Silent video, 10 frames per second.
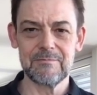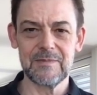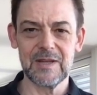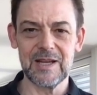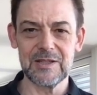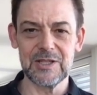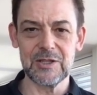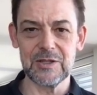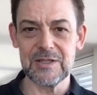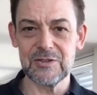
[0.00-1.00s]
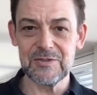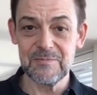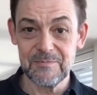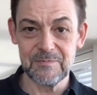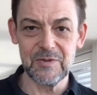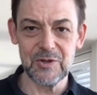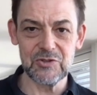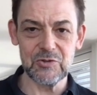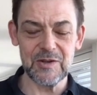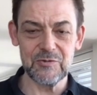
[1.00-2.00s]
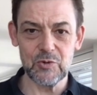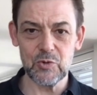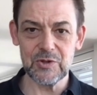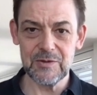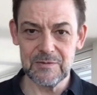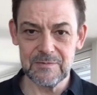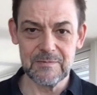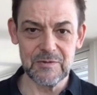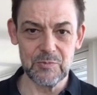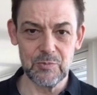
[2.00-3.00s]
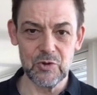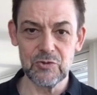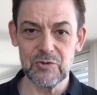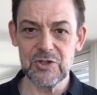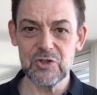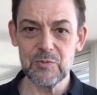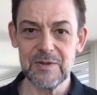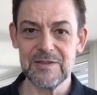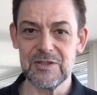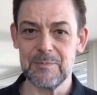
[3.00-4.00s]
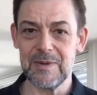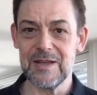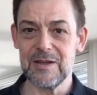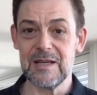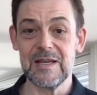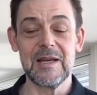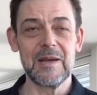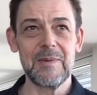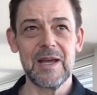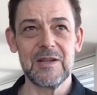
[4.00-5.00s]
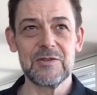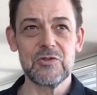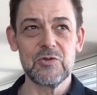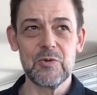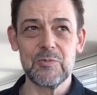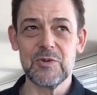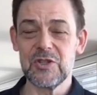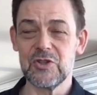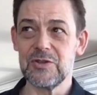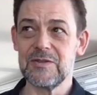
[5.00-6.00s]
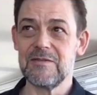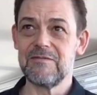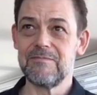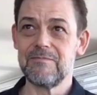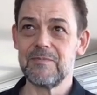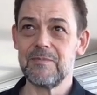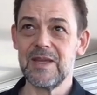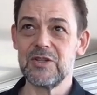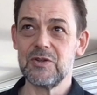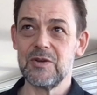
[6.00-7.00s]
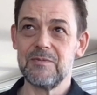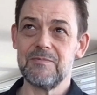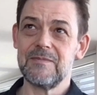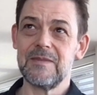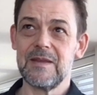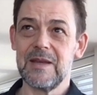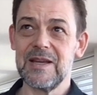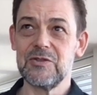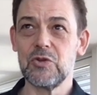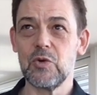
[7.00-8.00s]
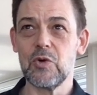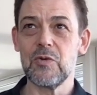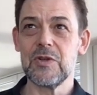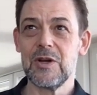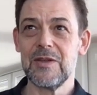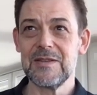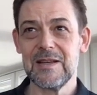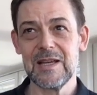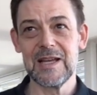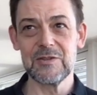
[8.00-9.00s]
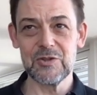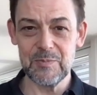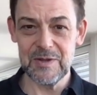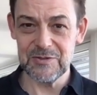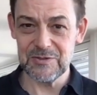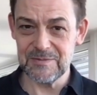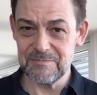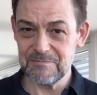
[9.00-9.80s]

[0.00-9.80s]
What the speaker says: The idea is very straightforward: to put 3 qubits independently in a balanced superposition, measure them, and store the results in classical bits.